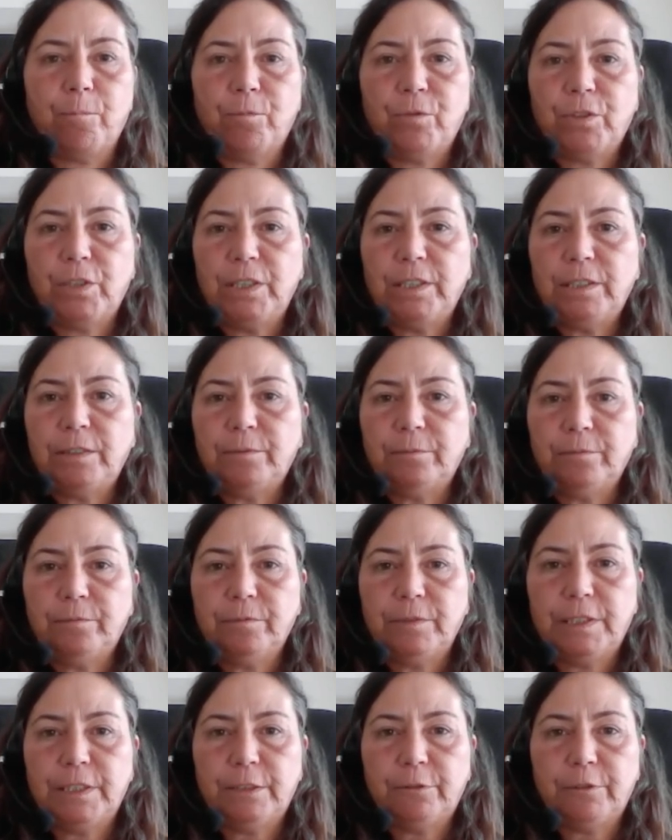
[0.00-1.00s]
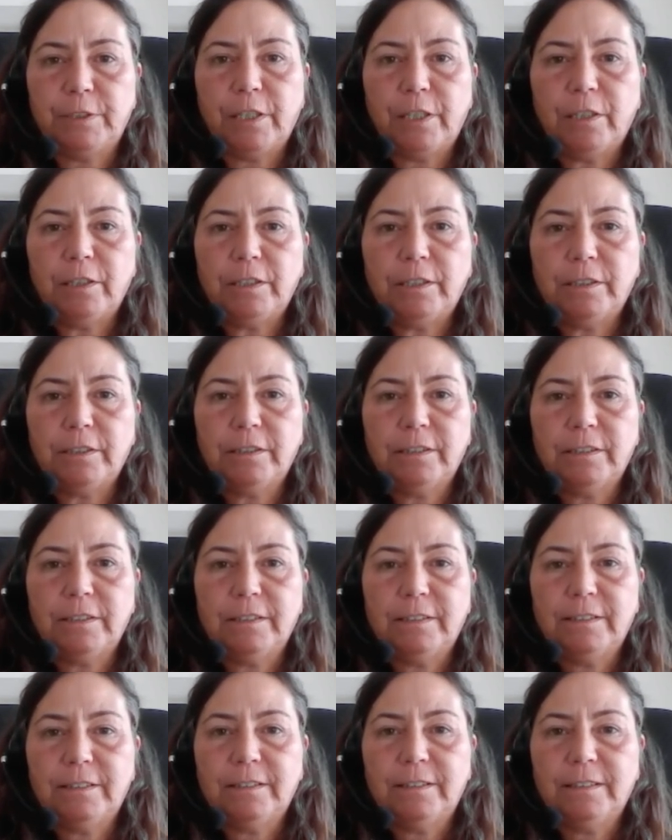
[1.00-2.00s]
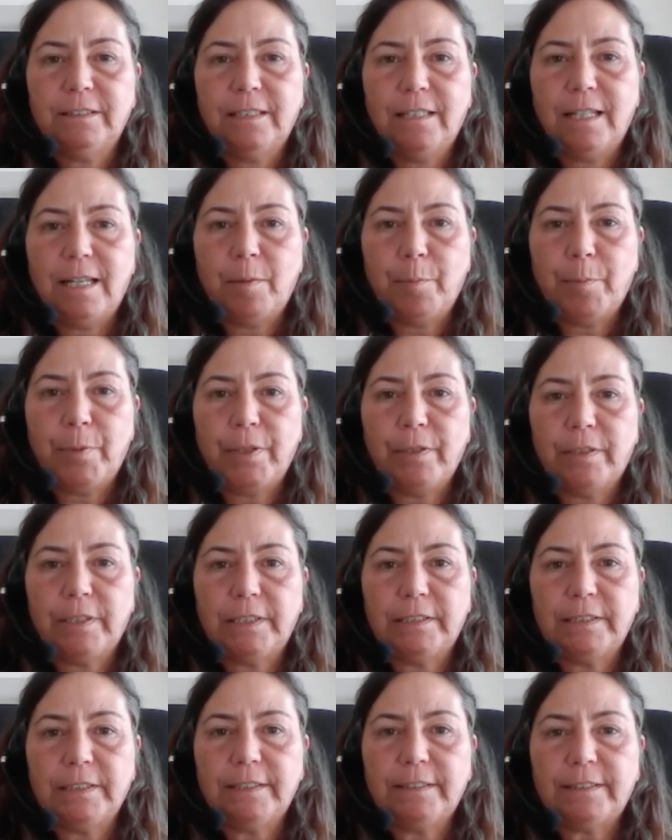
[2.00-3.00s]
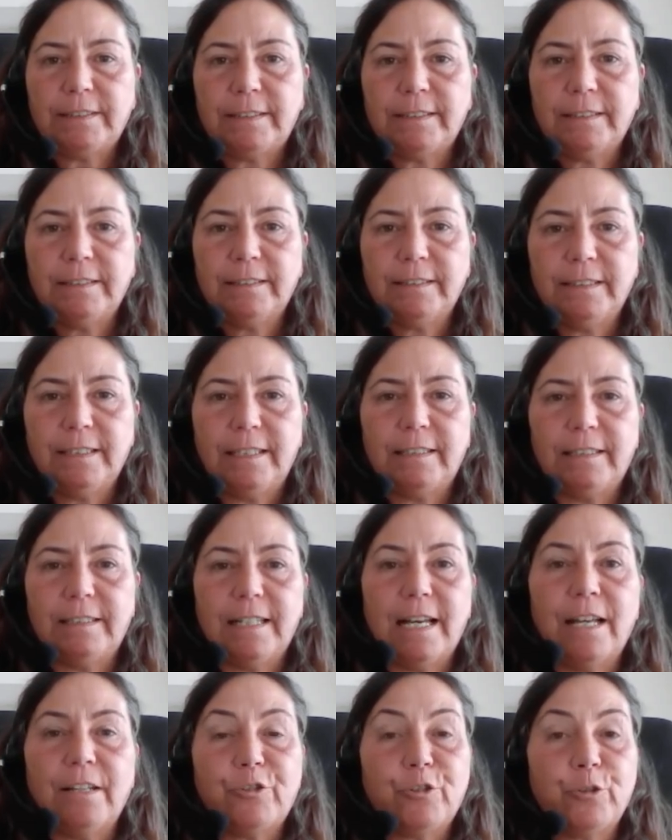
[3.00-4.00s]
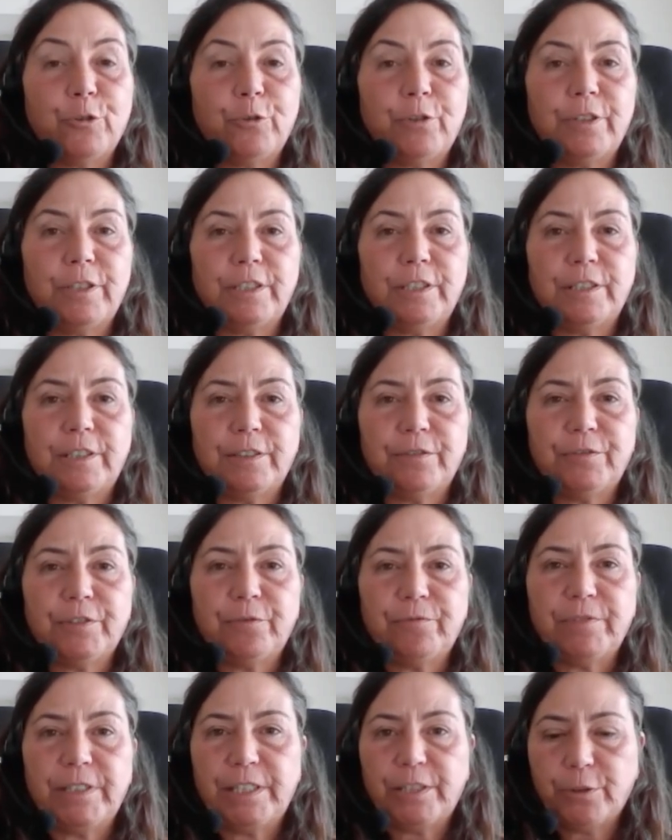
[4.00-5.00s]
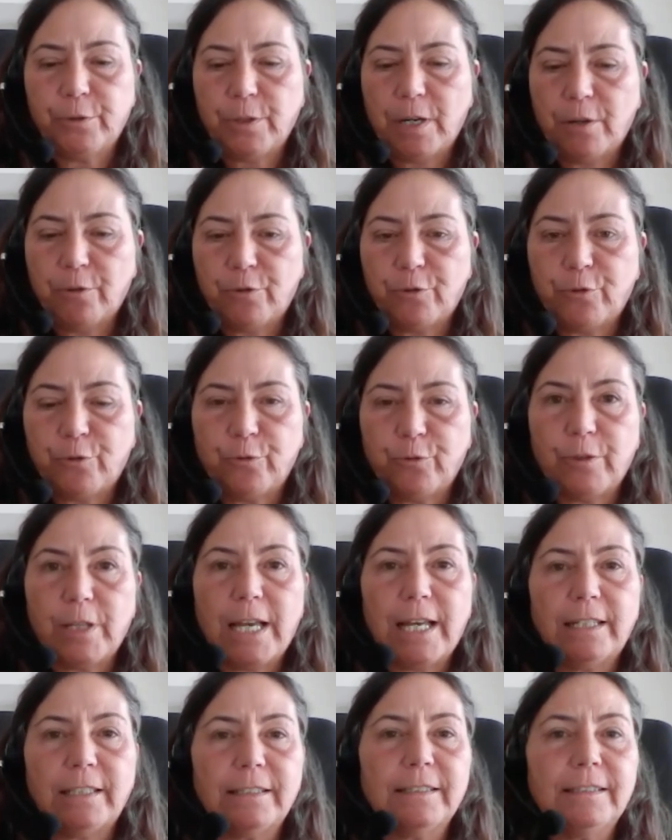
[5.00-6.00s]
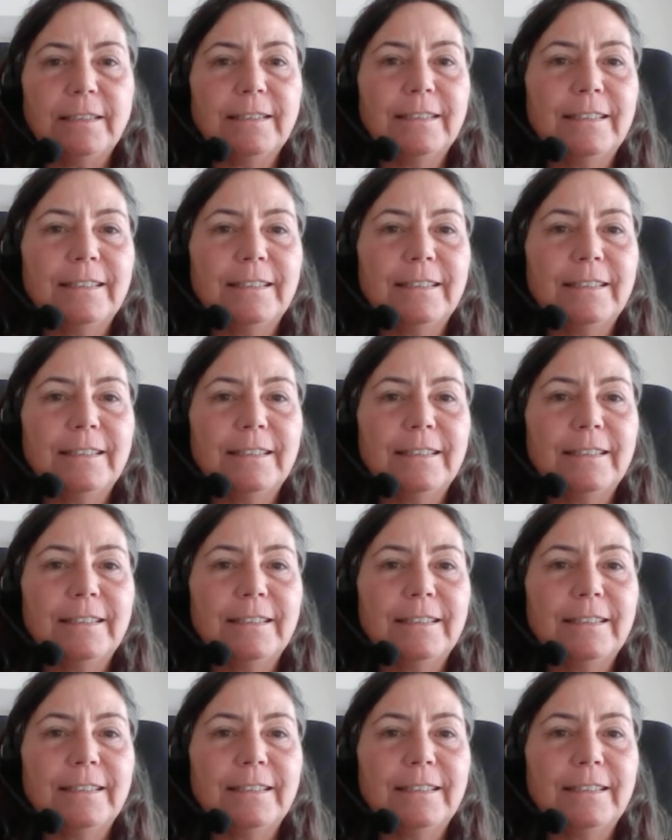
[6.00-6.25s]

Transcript: See, here we are. I'm building this. And I showed in a different video how to do that.